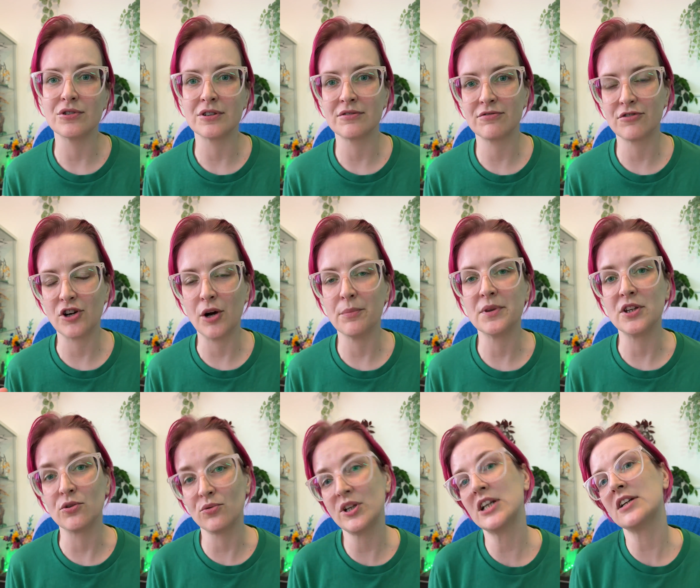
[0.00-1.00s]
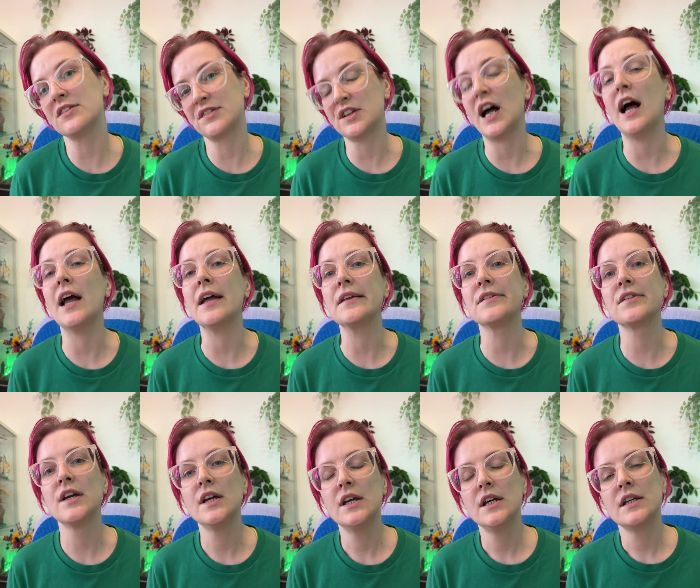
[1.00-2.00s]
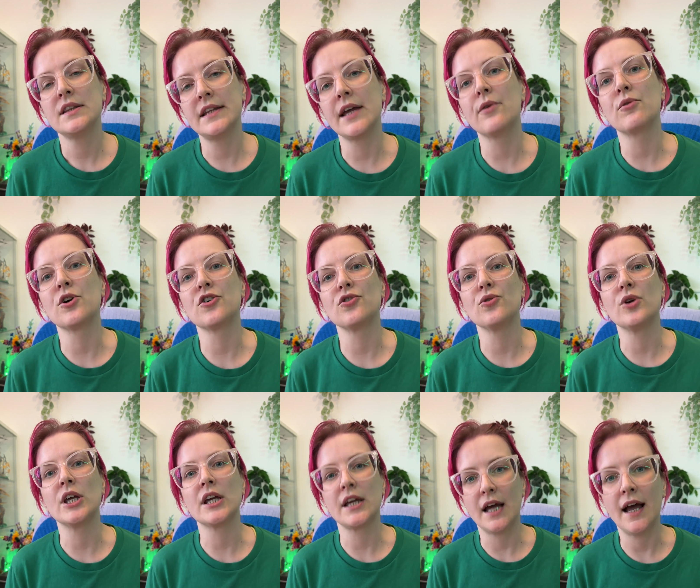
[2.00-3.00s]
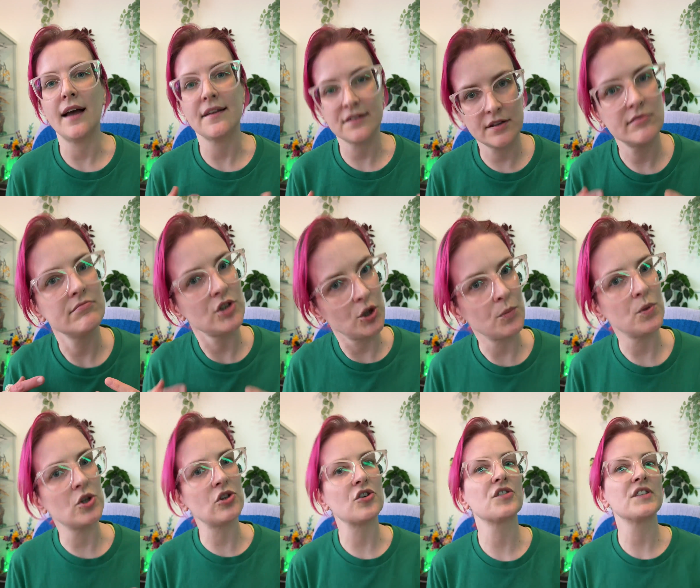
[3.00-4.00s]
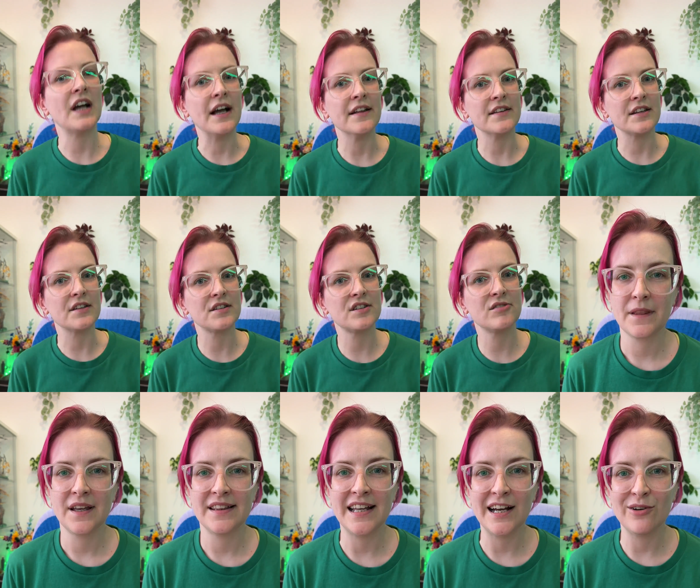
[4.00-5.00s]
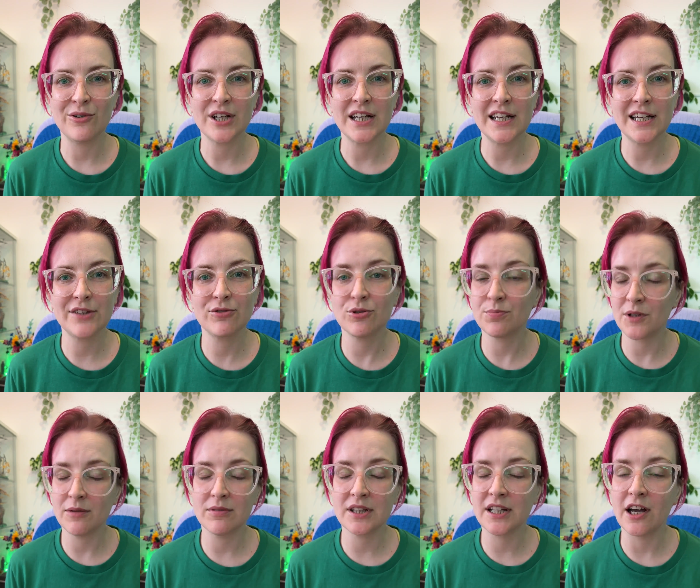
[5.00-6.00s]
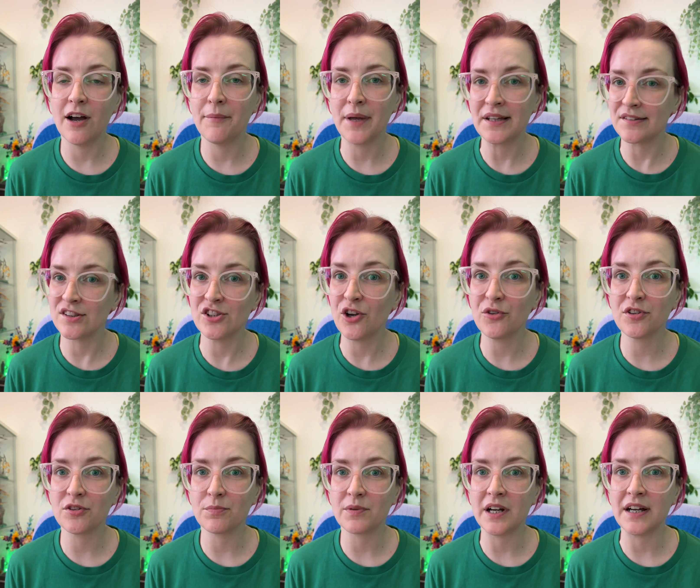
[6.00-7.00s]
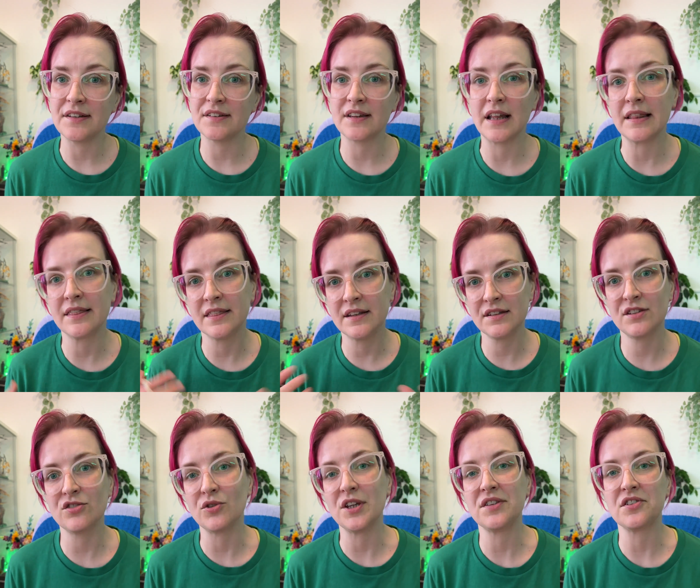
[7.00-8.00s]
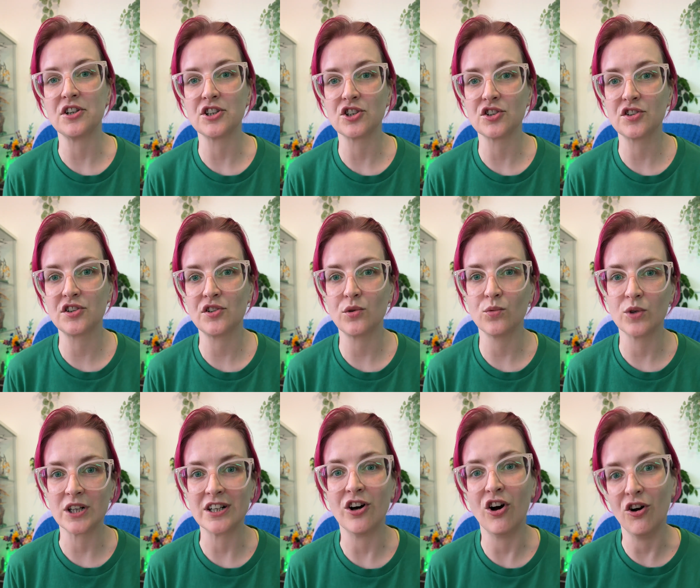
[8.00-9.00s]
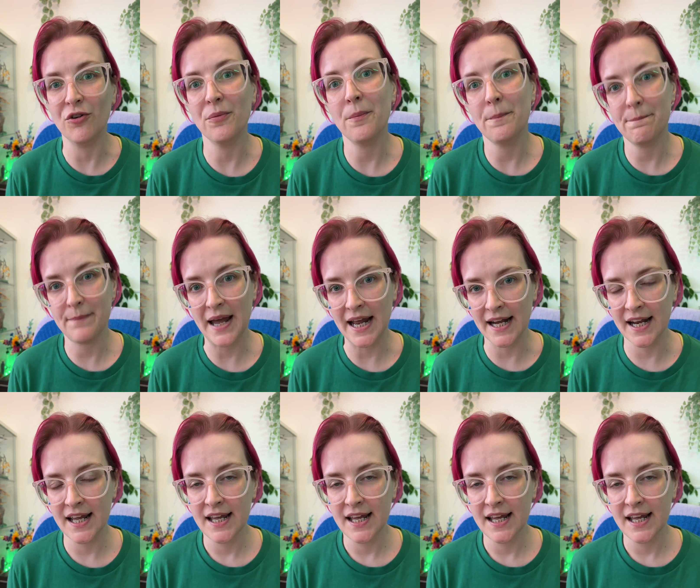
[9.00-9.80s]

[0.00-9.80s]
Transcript: from the real science they were doing as computer scientists. Now, it will probably come as no surprise that these researchers were all men,